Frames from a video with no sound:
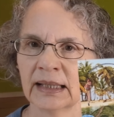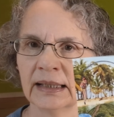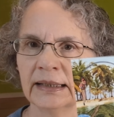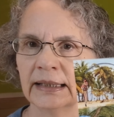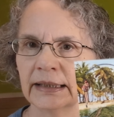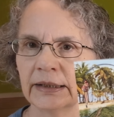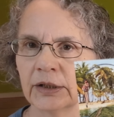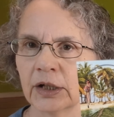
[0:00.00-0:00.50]

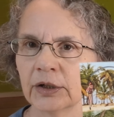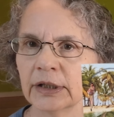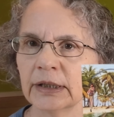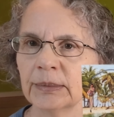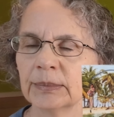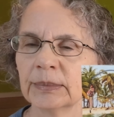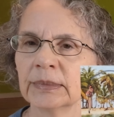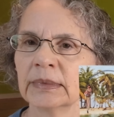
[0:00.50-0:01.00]
And I had
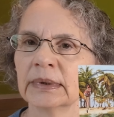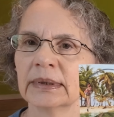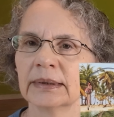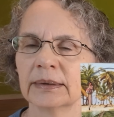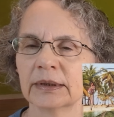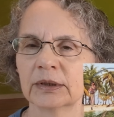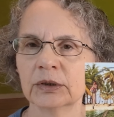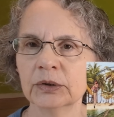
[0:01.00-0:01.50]
already
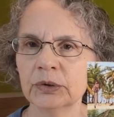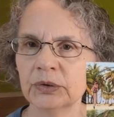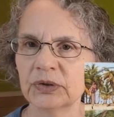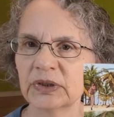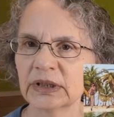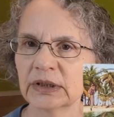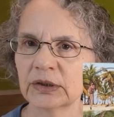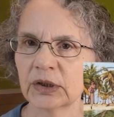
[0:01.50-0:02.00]
glue
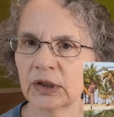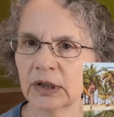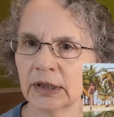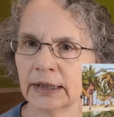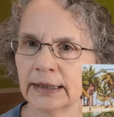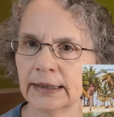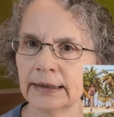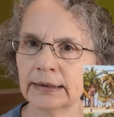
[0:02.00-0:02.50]
sticked
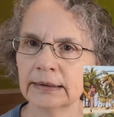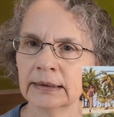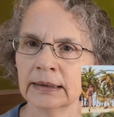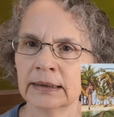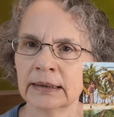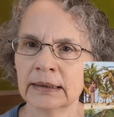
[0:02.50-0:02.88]
on,